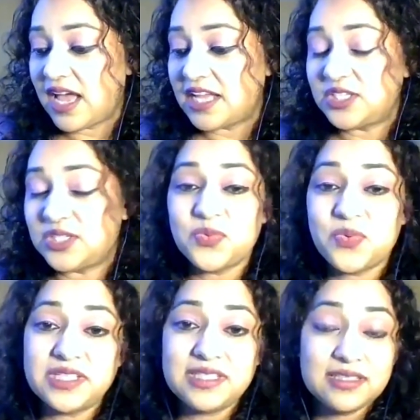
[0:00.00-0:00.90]
just
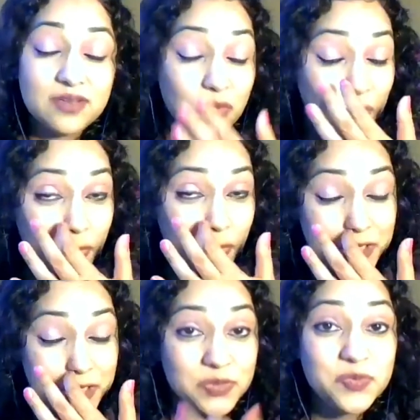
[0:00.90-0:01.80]
want to
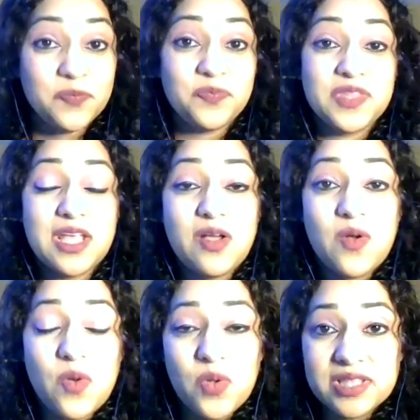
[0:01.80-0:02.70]
wish you
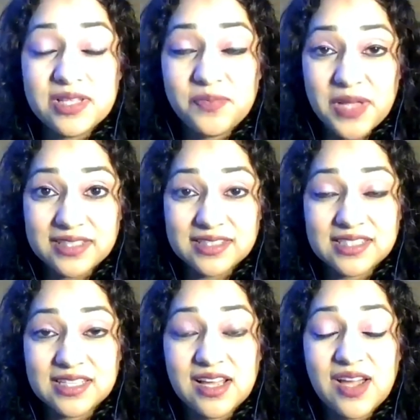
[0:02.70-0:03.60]
all the best
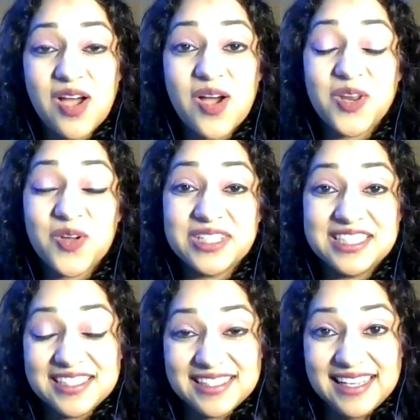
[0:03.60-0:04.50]
on your
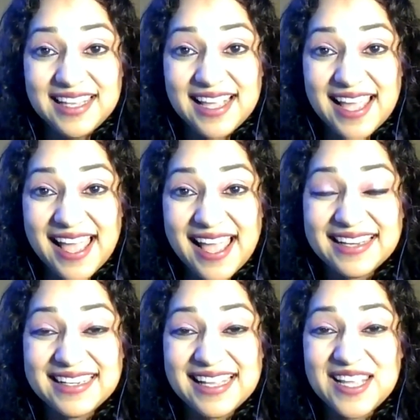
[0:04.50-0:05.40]
journey
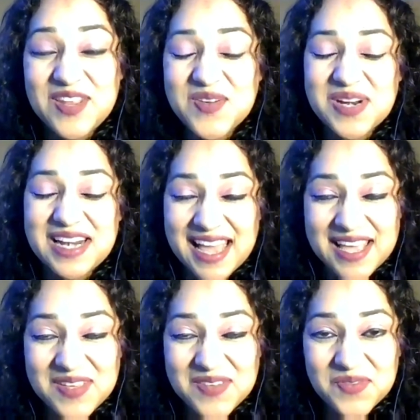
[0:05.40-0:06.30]
and in your
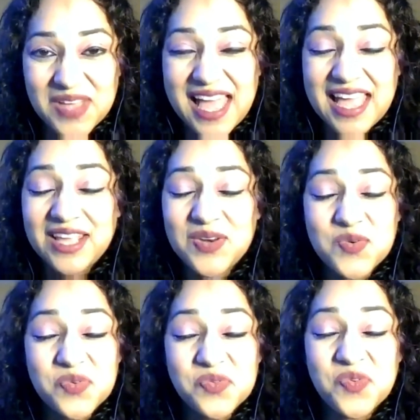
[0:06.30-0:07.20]
life. I
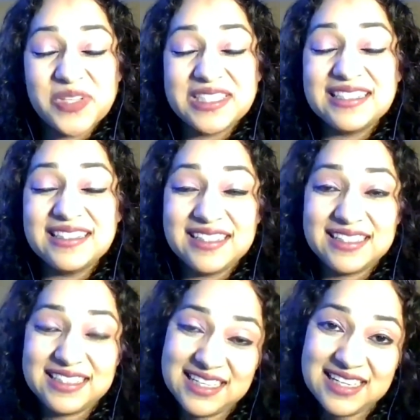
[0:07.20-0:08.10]
know for
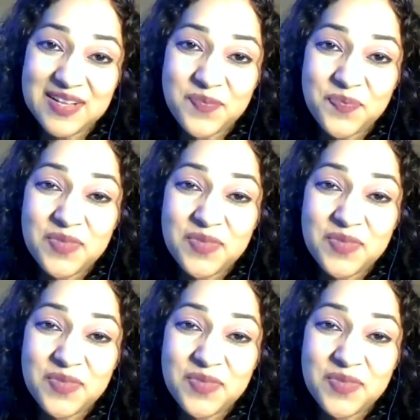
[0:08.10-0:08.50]
certain,